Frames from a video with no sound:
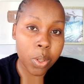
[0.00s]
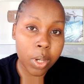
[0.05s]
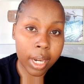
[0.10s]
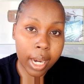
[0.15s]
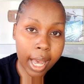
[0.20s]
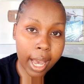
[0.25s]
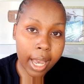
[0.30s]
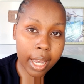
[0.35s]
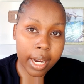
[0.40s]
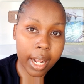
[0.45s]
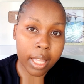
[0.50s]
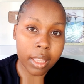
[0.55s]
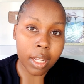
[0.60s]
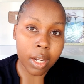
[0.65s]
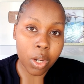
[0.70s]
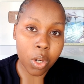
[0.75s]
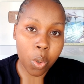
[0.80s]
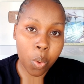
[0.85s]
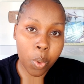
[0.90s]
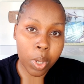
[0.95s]
line the
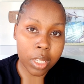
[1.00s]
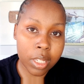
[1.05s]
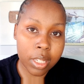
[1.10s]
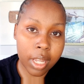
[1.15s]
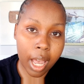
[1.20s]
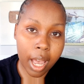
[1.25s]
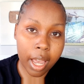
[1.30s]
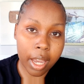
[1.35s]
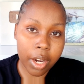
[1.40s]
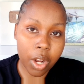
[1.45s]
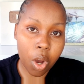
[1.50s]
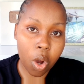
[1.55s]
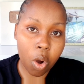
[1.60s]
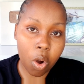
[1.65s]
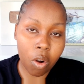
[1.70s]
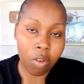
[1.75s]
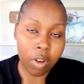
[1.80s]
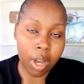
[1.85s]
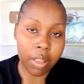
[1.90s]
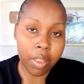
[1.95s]
lower side
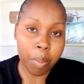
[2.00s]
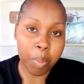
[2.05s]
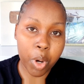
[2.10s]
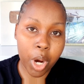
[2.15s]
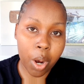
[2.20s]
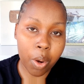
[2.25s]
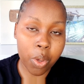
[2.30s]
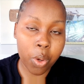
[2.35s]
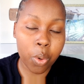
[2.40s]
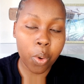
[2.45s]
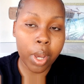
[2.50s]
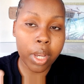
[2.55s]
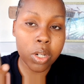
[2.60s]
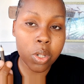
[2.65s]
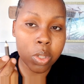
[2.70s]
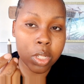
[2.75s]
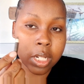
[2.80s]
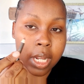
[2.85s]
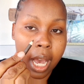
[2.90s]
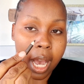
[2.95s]
of the brow? You're going to
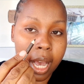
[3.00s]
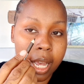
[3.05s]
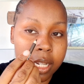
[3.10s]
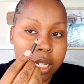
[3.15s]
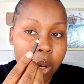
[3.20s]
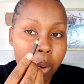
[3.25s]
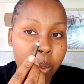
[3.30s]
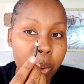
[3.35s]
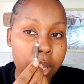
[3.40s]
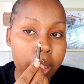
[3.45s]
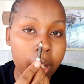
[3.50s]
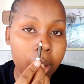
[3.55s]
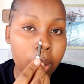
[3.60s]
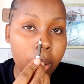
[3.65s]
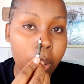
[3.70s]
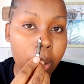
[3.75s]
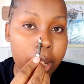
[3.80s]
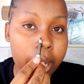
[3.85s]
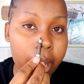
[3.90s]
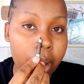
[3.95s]
start with the
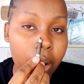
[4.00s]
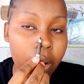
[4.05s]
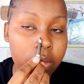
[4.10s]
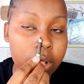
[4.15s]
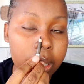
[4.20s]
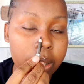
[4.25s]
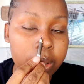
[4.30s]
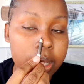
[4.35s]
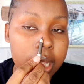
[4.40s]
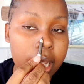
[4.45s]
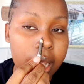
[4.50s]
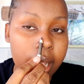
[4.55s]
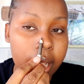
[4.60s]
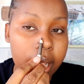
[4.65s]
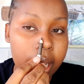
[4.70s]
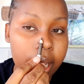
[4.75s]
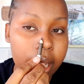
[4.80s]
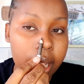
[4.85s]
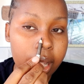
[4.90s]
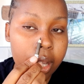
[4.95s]
corner of the nose here.